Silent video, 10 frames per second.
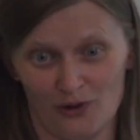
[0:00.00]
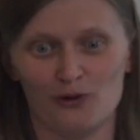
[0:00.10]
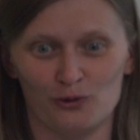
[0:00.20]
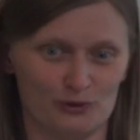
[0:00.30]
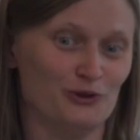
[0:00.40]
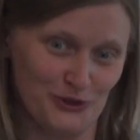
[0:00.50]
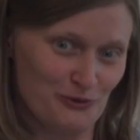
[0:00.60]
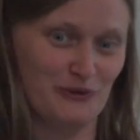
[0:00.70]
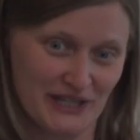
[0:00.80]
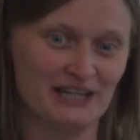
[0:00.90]
Oh,
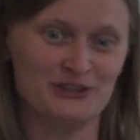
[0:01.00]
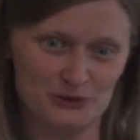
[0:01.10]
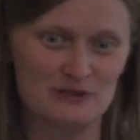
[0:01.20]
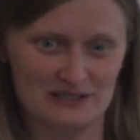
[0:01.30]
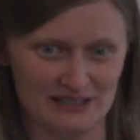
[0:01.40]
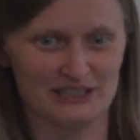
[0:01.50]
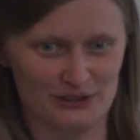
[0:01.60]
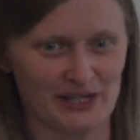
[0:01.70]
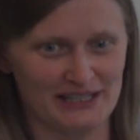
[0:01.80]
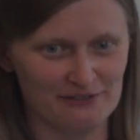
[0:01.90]
we can use
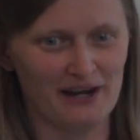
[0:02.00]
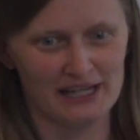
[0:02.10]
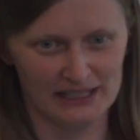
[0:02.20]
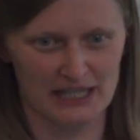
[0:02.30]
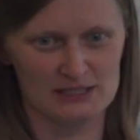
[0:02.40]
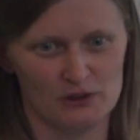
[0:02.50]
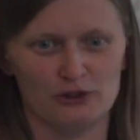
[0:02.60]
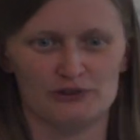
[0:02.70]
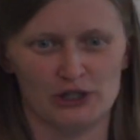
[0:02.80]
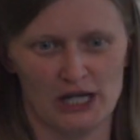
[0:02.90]
integrate and fire, and that's one
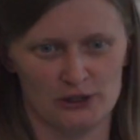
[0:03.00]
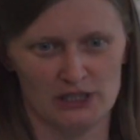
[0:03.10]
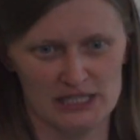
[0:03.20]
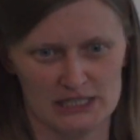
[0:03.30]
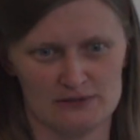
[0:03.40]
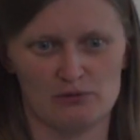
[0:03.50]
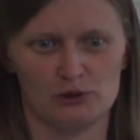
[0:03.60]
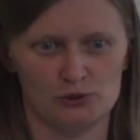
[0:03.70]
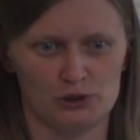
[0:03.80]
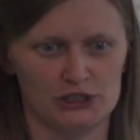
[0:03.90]
of the calculations we will
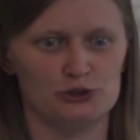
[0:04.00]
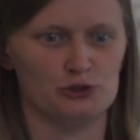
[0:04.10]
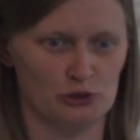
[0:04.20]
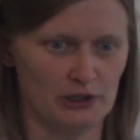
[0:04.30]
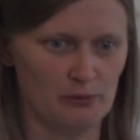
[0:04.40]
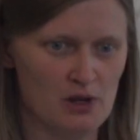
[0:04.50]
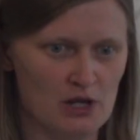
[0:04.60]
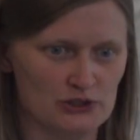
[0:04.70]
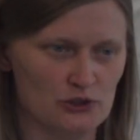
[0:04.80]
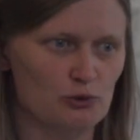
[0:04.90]
okay. do in the tutorial.
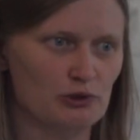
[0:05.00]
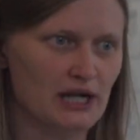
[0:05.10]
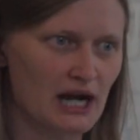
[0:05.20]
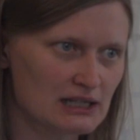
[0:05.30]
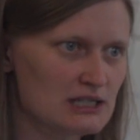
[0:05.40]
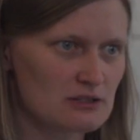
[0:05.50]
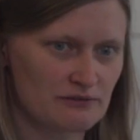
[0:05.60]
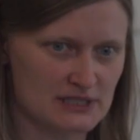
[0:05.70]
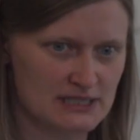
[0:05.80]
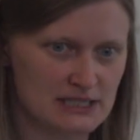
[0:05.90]
Oh. So regardless
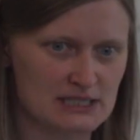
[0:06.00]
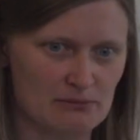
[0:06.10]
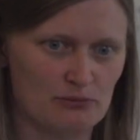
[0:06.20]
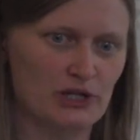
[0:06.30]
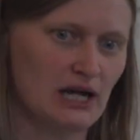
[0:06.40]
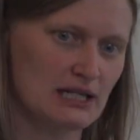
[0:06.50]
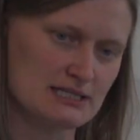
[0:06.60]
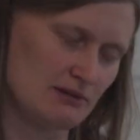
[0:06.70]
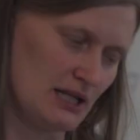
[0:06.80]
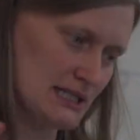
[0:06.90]
of the system,
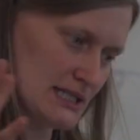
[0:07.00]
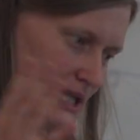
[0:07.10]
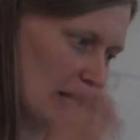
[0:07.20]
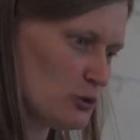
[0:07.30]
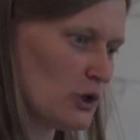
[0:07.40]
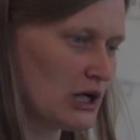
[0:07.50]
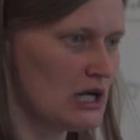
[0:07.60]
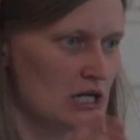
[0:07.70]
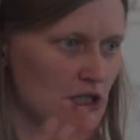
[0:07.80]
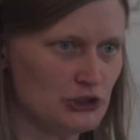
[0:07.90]
regardless of whether it's a network,
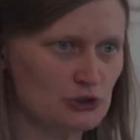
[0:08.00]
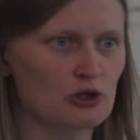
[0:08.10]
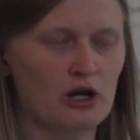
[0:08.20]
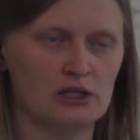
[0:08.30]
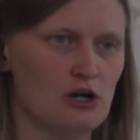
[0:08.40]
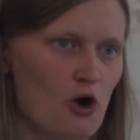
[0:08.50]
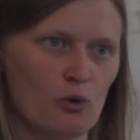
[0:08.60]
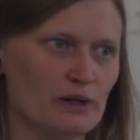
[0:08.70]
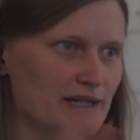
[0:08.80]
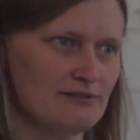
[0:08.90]
a neuron,
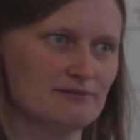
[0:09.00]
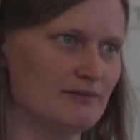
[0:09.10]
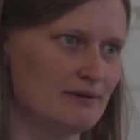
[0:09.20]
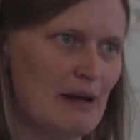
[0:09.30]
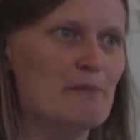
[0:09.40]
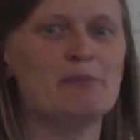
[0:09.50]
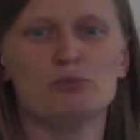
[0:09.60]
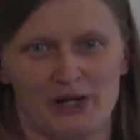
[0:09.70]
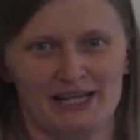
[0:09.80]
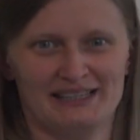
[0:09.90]
or even a
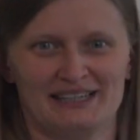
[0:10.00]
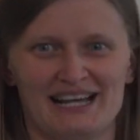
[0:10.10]
membrane,